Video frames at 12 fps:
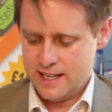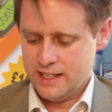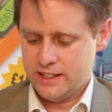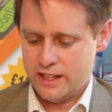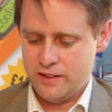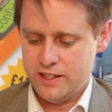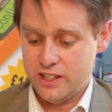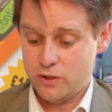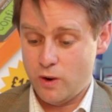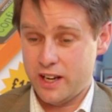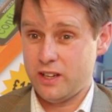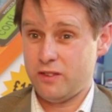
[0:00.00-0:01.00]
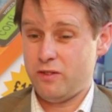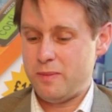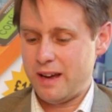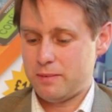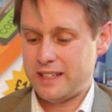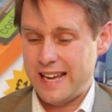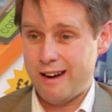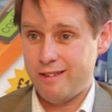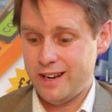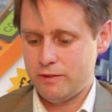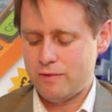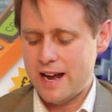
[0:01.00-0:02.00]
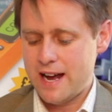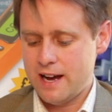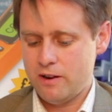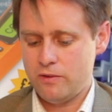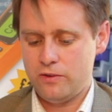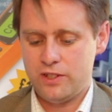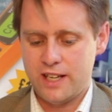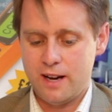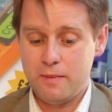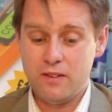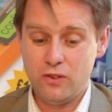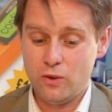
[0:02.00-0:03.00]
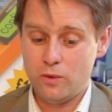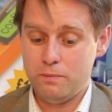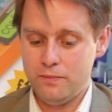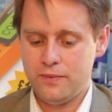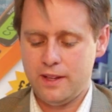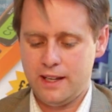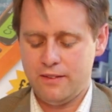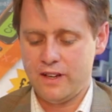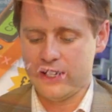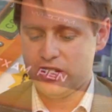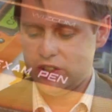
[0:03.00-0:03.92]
So this is quite good for being able to carry it around. Um, if you're giving it to